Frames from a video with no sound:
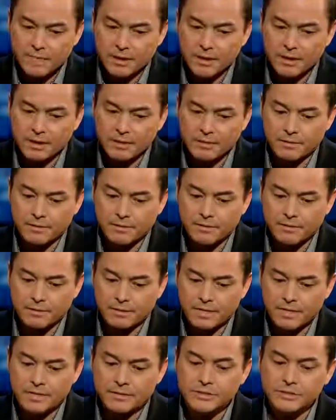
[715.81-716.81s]

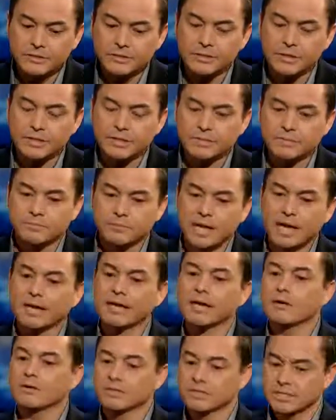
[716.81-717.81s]
the need to, as
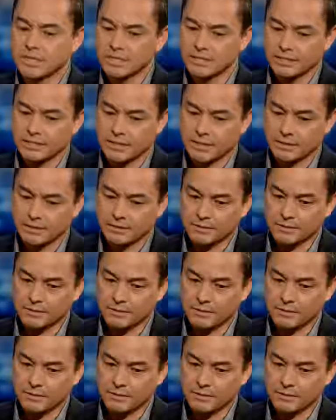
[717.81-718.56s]
Black Elk says, that